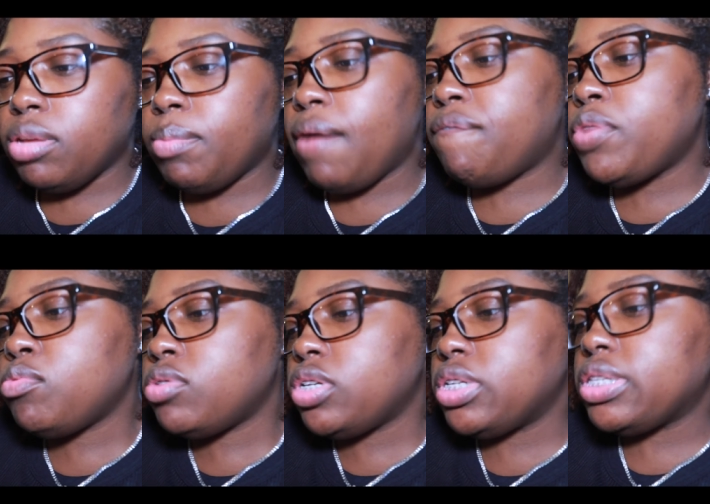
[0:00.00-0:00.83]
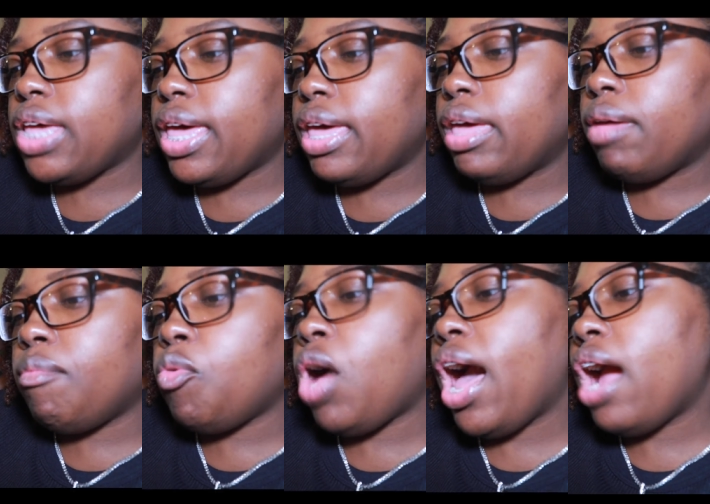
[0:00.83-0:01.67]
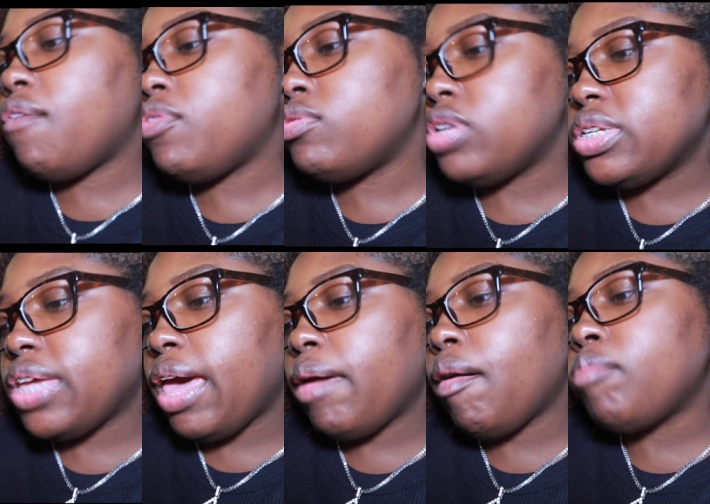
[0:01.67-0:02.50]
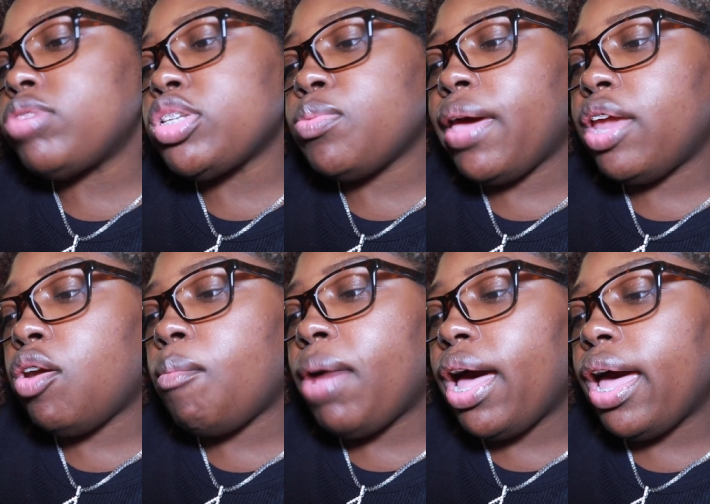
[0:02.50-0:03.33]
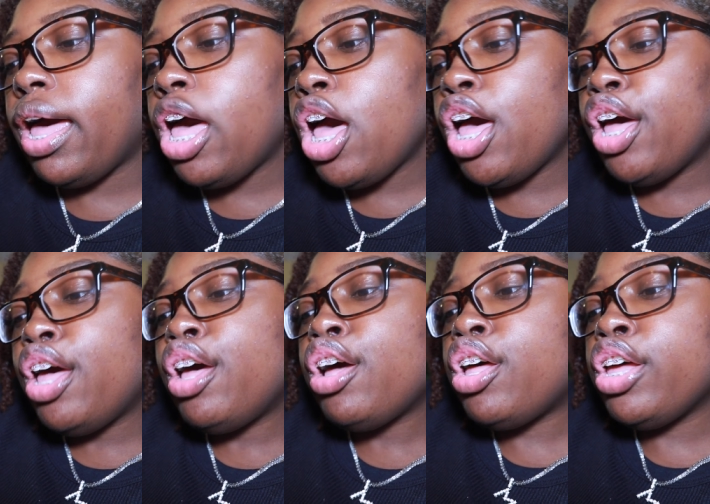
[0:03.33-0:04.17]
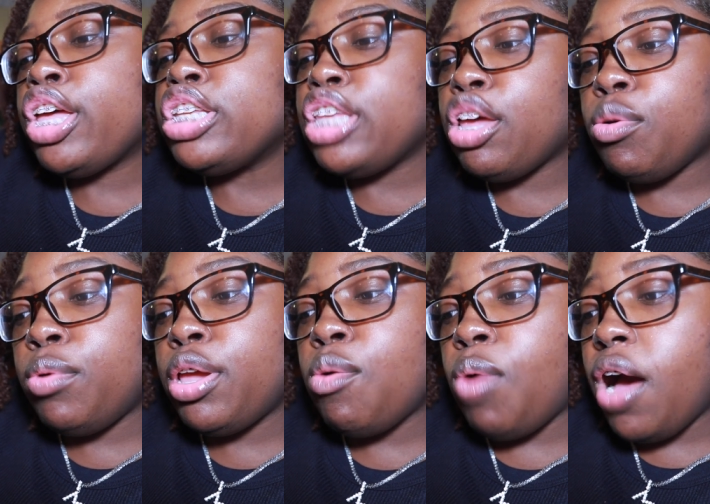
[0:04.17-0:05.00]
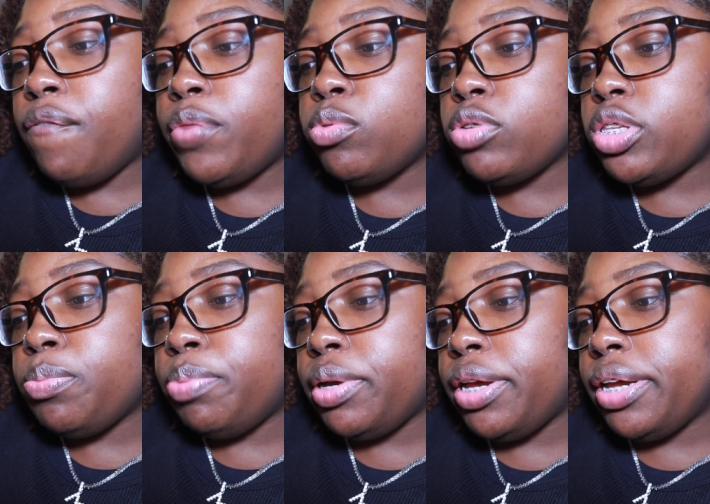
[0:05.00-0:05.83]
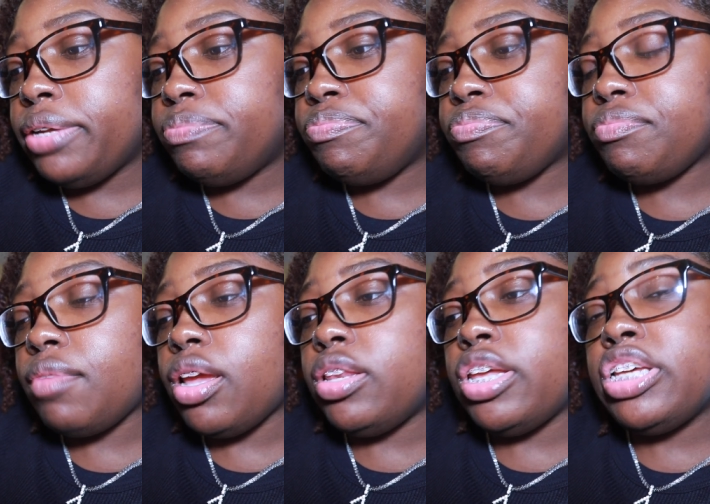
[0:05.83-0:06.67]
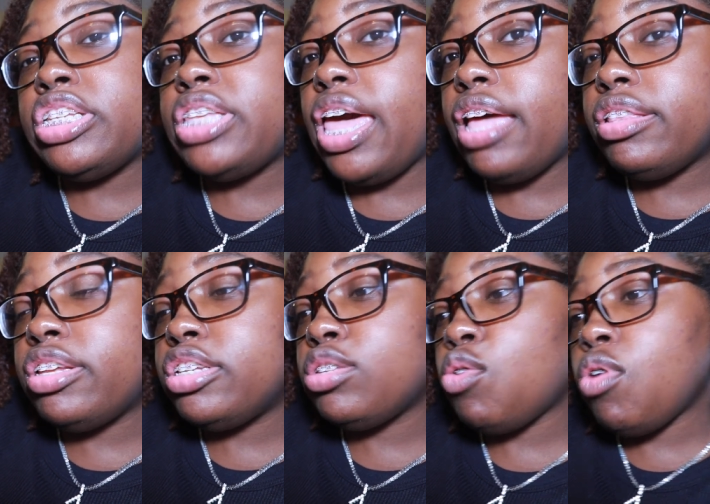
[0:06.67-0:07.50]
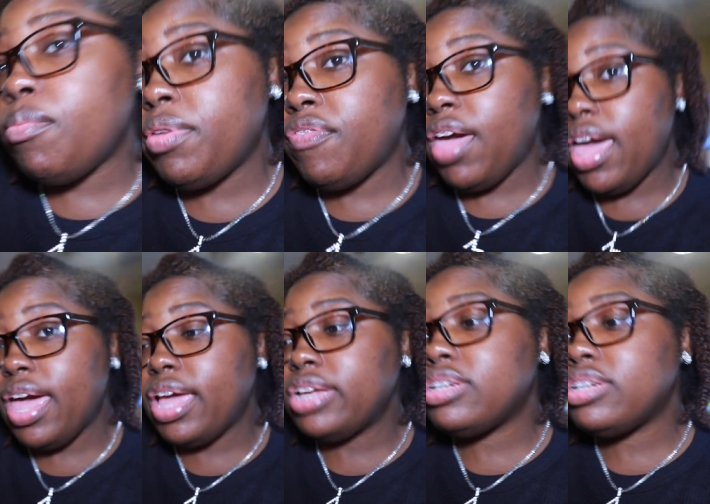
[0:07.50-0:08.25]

so my food just came, well our food just came. I'm just waiting on my cookies and cream waffles, but these had this corned beef hash.